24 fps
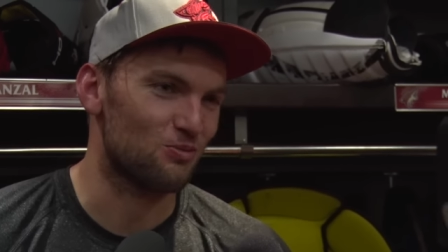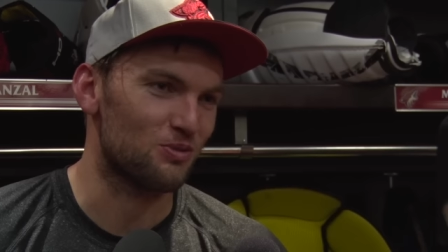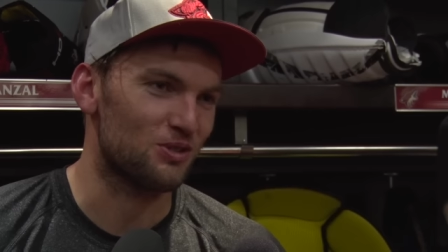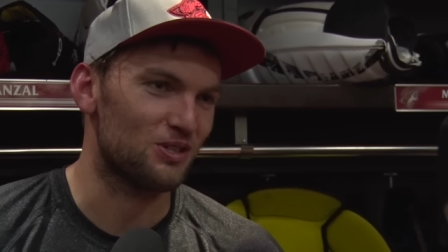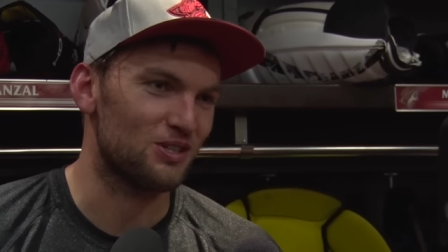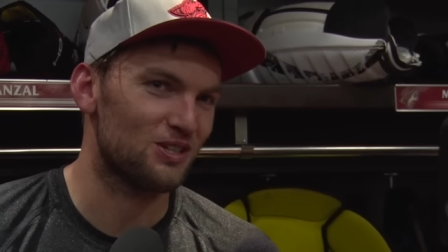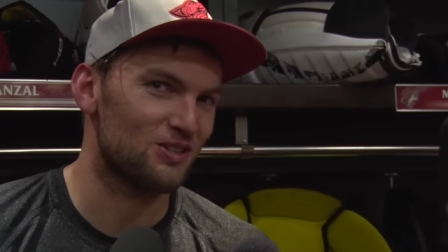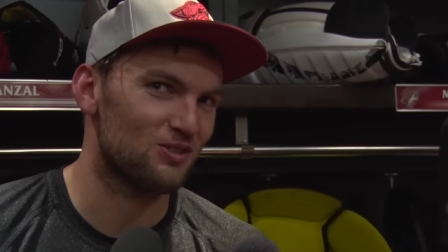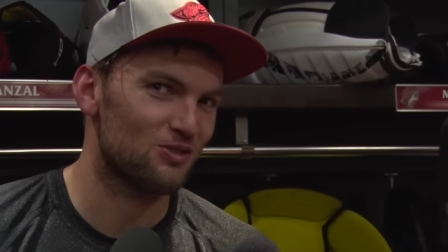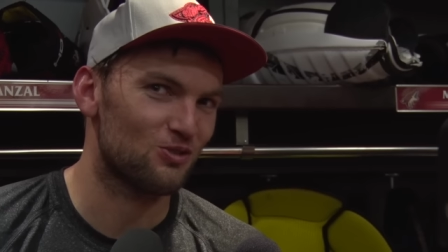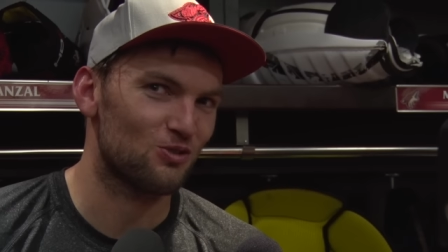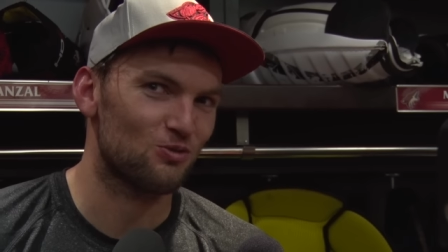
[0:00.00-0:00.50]

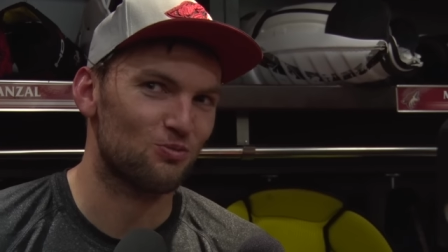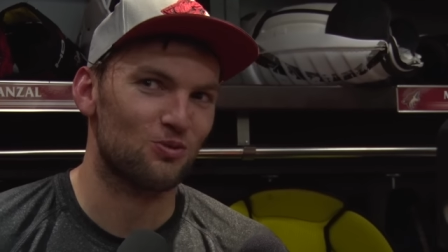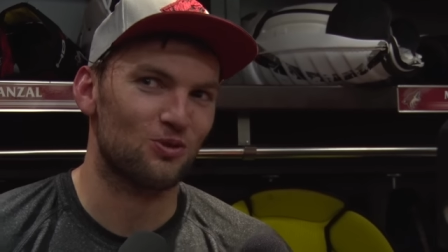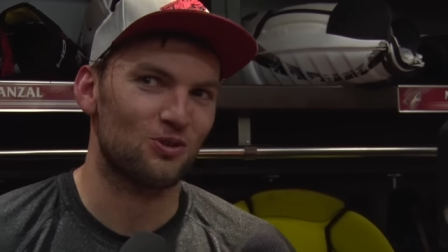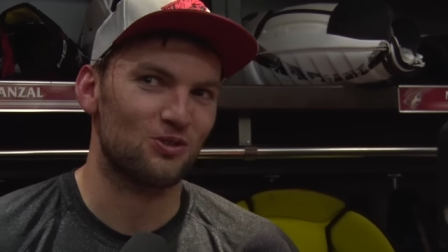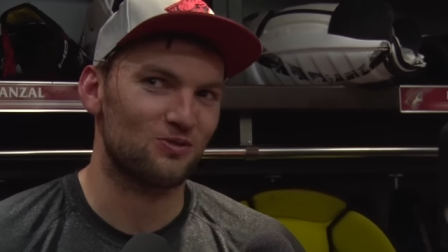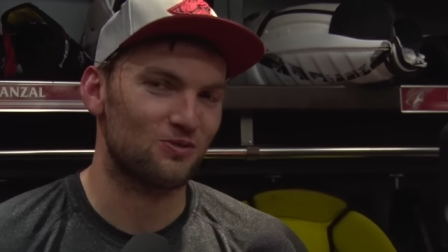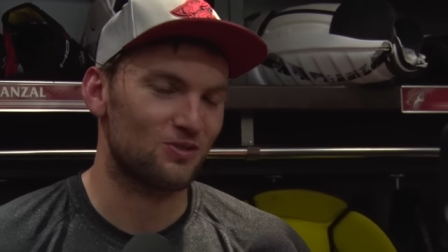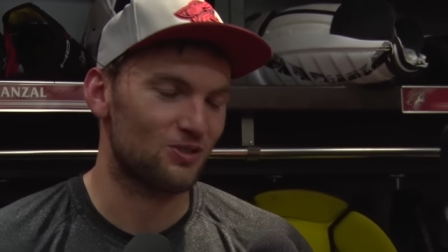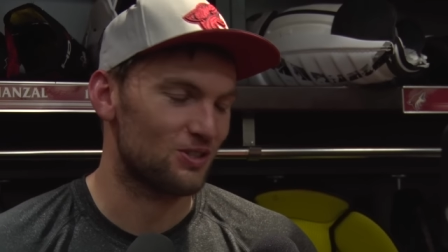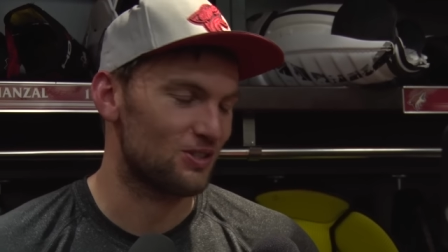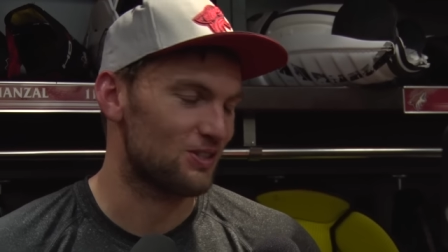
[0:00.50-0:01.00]
me and 2
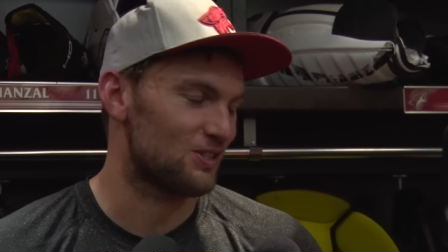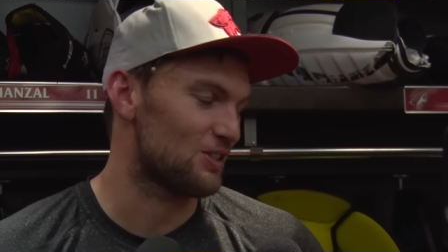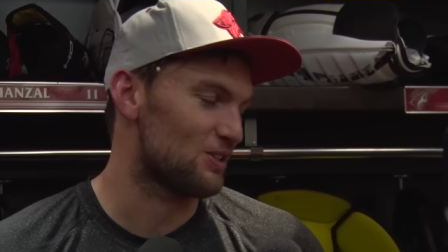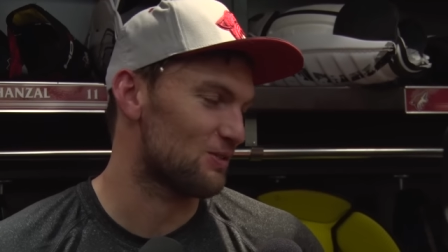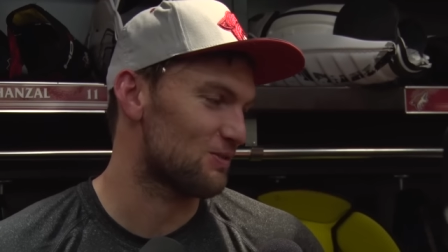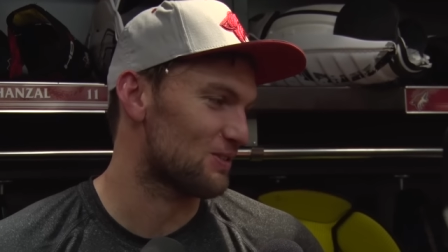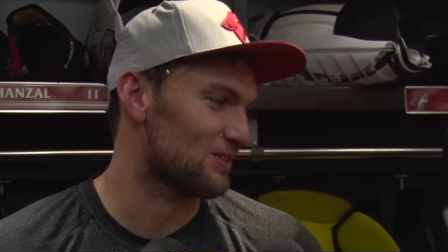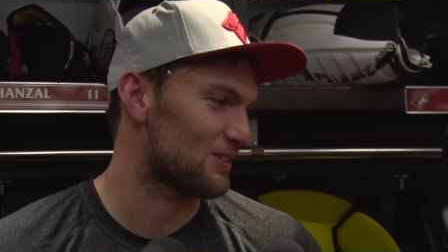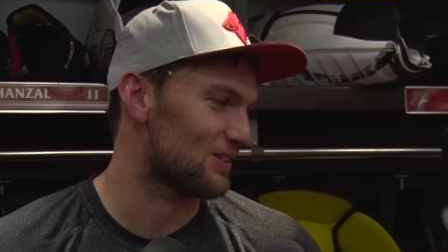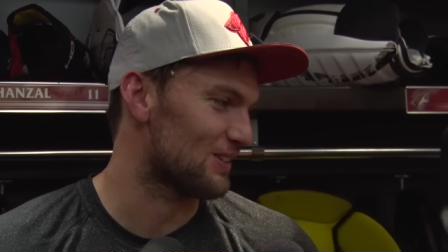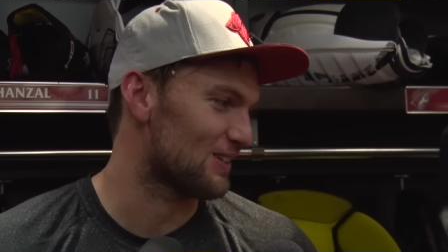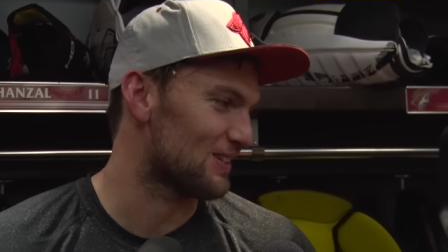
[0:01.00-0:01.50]
points for the
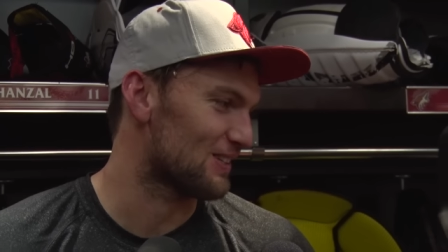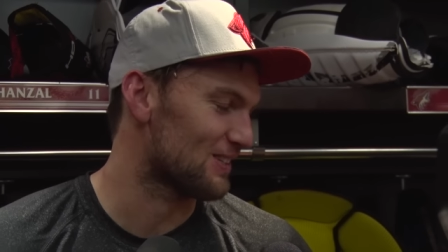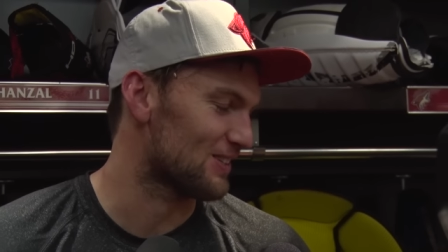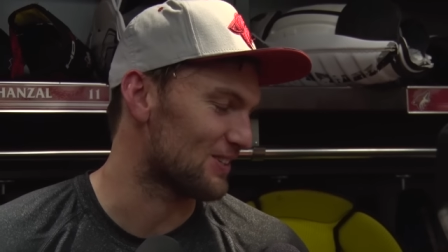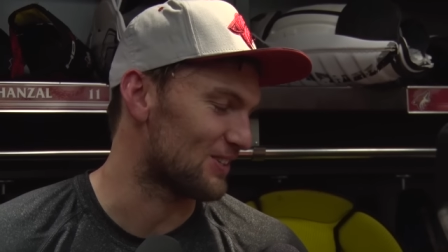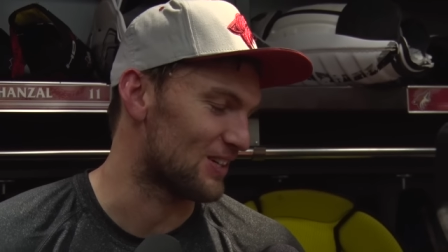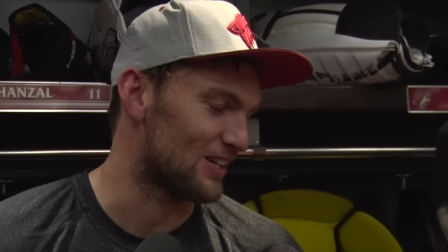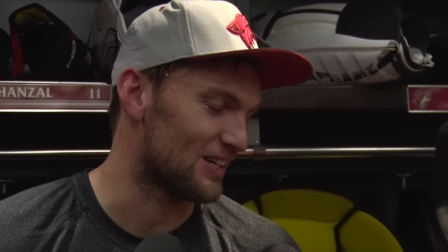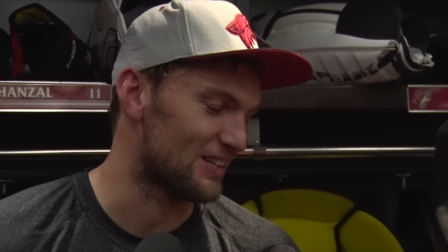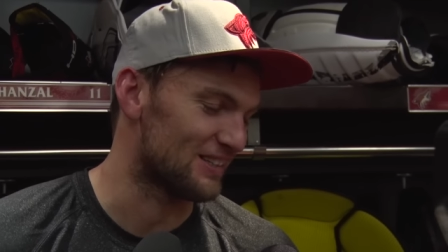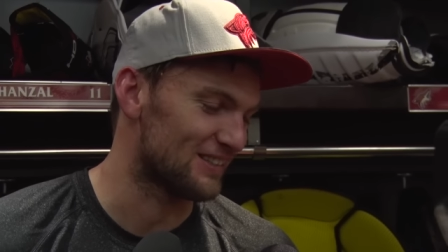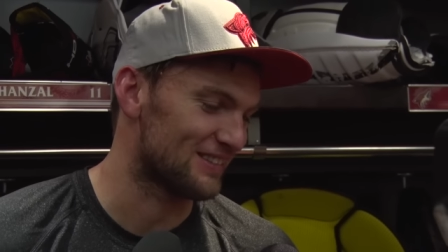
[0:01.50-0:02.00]
team, so it's all
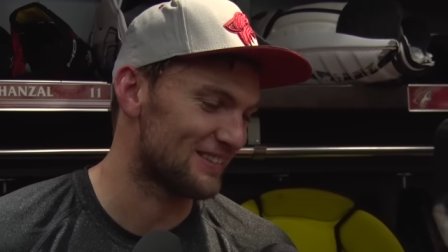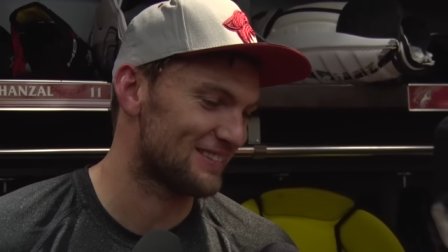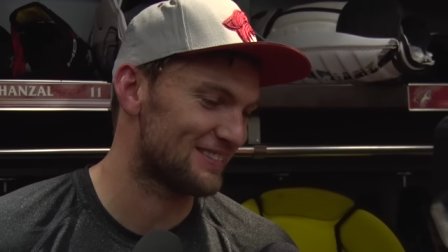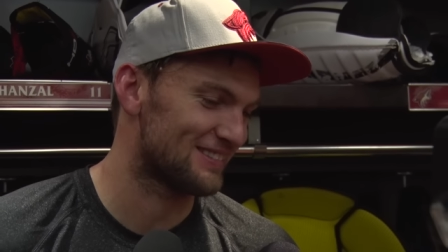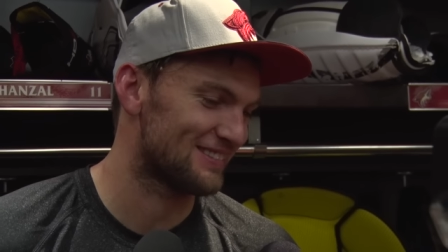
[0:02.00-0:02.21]
right.